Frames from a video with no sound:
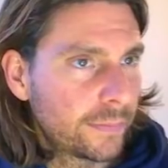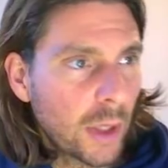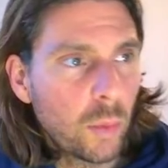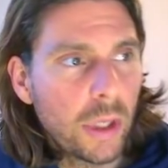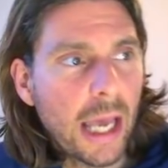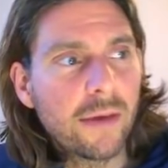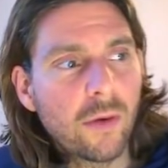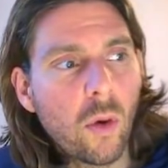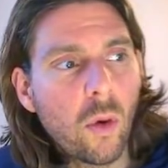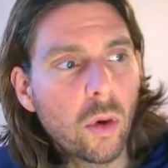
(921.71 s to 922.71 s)
We have
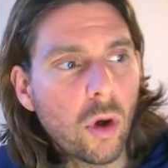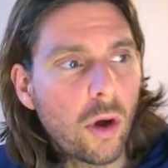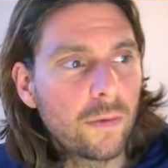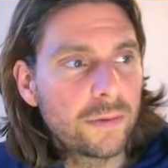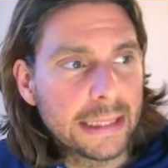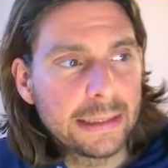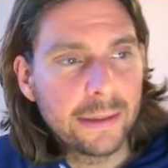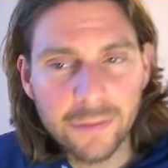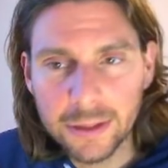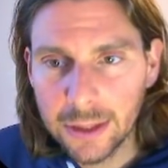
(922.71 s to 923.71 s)
all of the
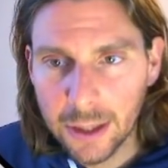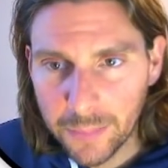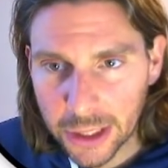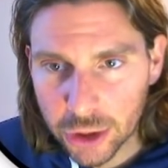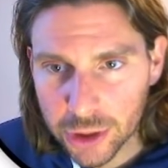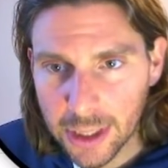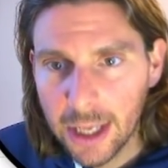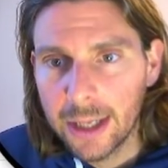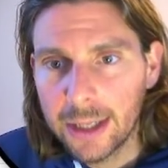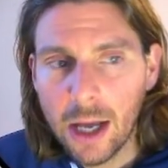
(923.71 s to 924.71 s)
different pictures.
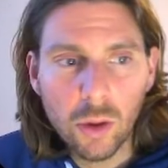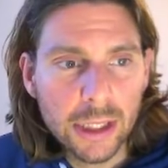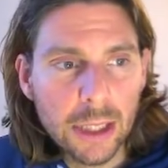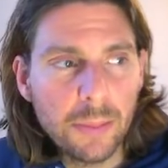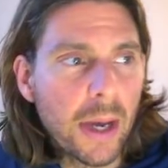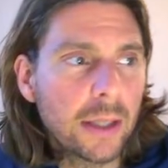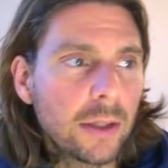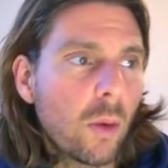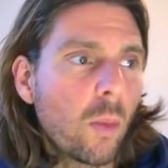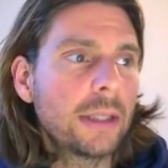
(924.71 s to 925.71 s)
Now keep in
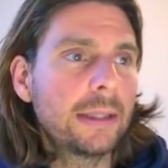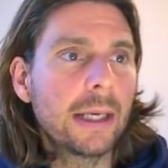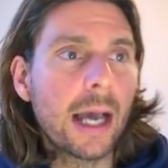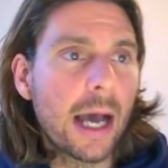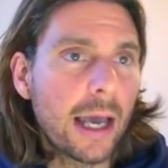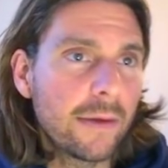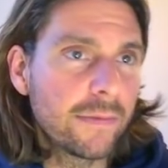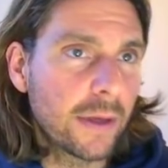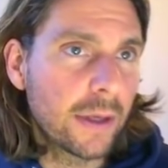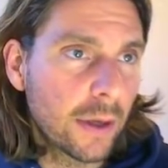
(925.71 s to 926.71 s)
mind one thing,
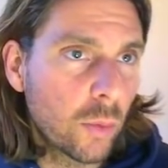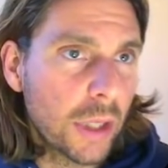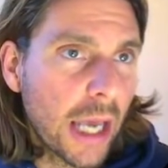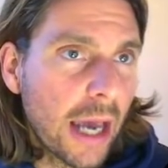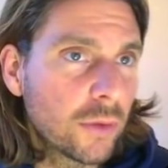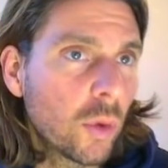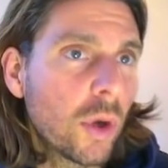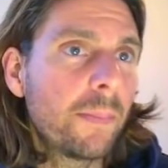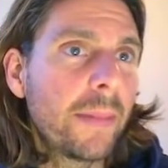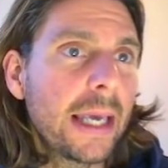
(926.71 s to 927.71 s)
we have to
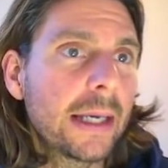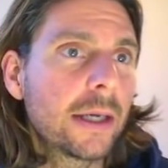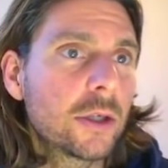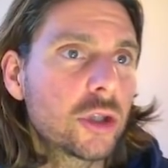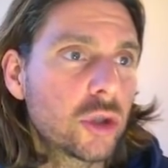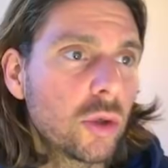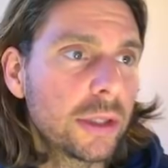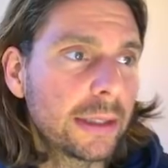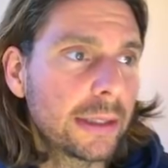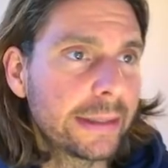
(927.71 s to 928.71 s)
make sure
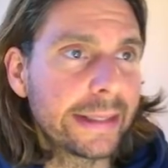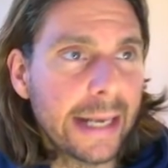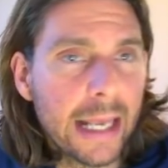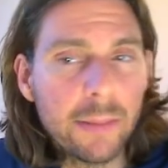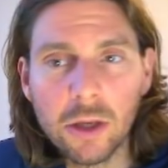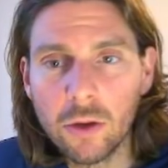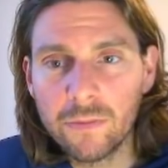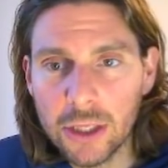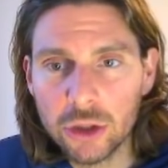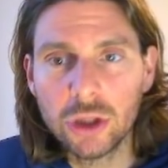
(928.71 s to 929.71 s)
that the naming
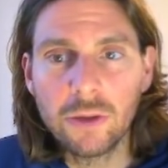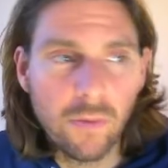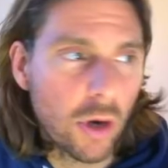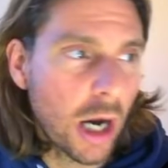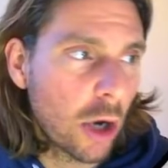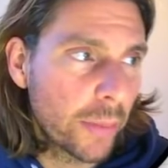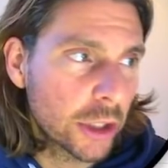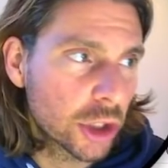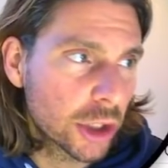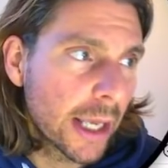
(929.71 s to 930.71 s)
convention for our
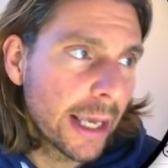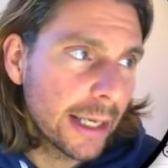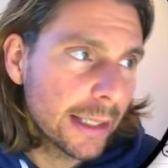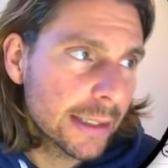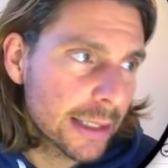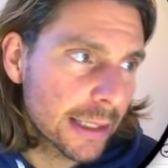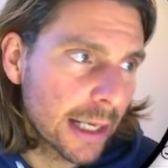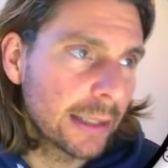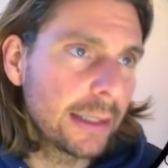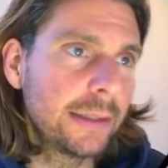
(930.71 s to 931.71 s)
pictures is
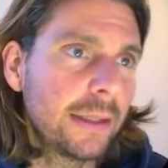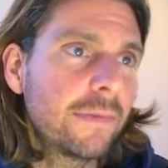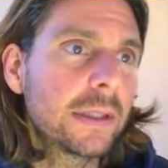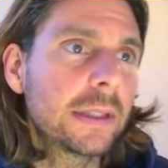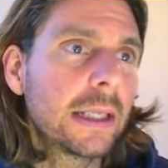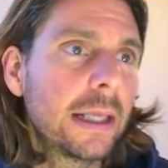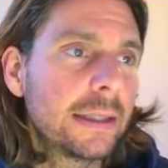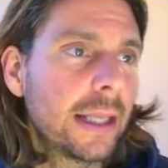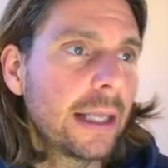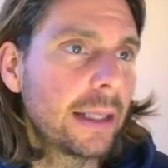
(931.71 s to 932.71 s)
slightly different
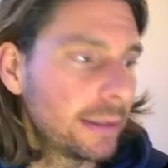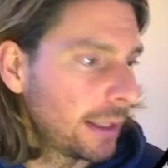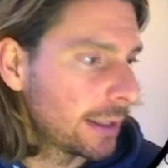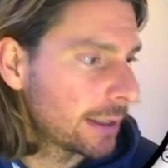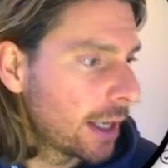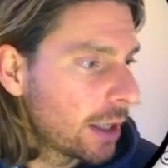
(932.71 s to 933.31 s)
than this.